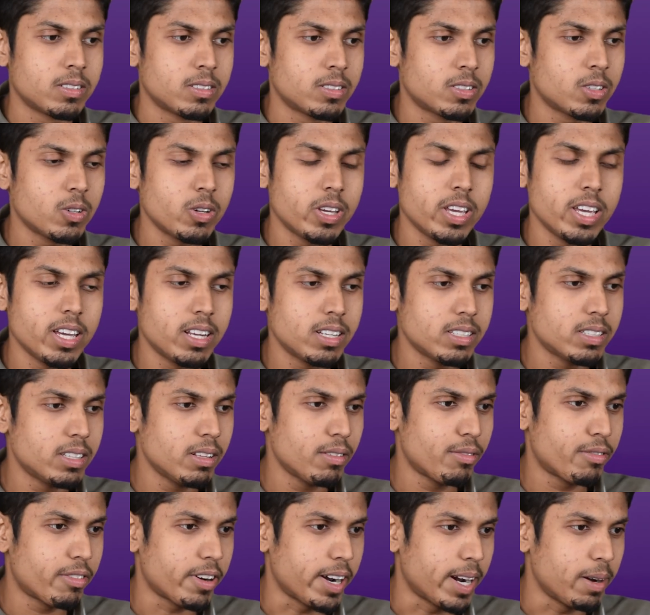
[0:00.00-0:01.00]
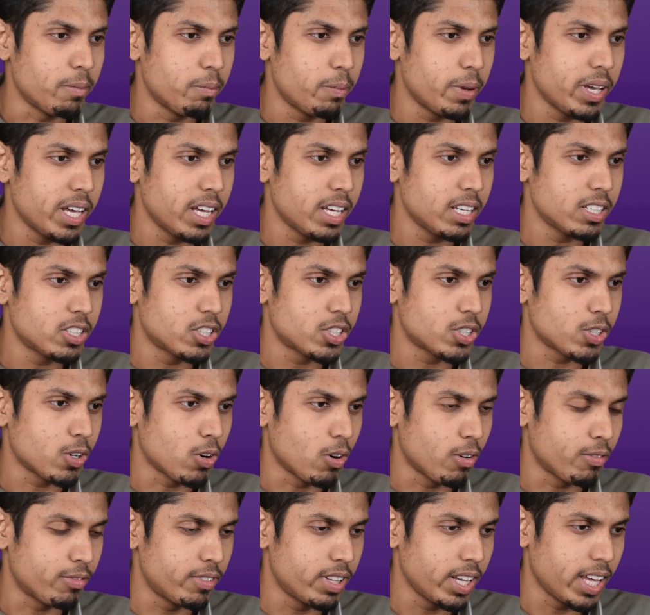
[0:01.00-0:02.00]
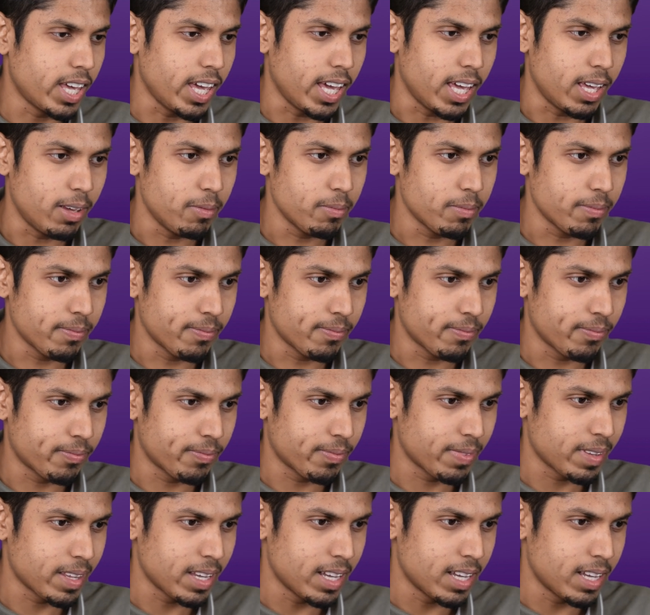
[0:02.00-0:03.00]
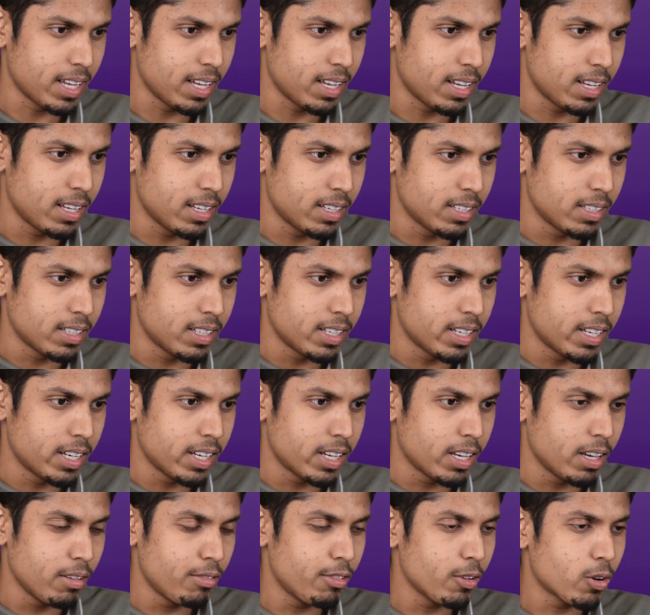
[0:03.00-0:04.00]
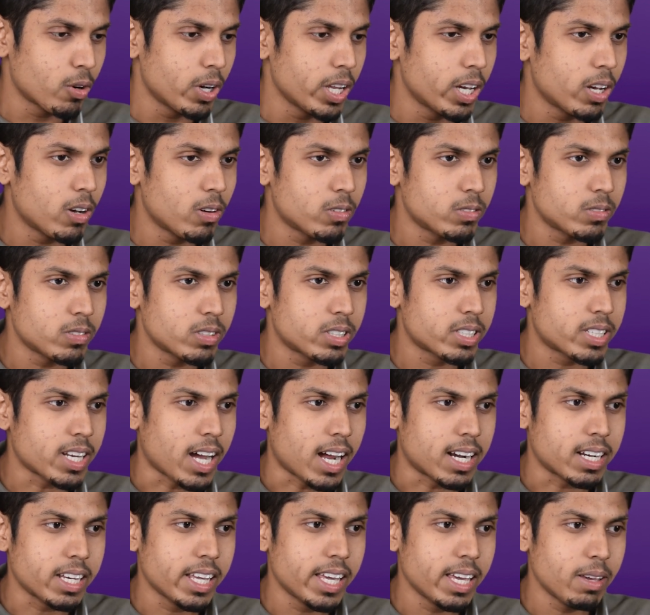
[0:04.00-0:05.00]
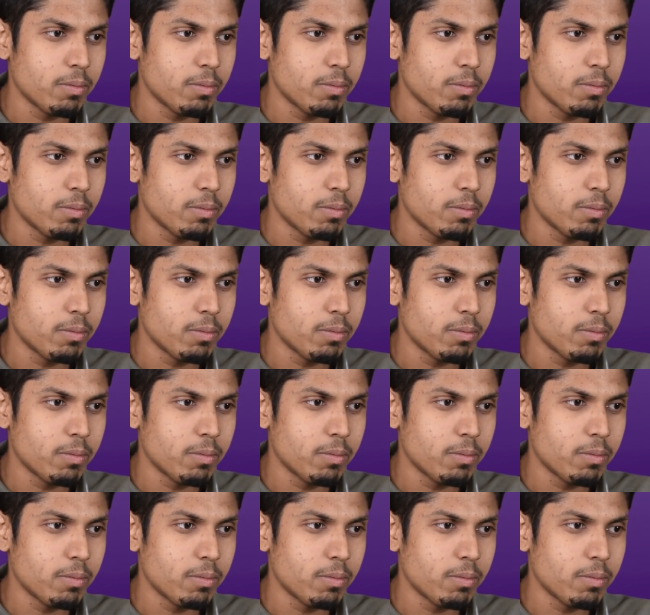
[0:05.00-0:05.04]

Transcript: So here is the front page of the game. If you click on the start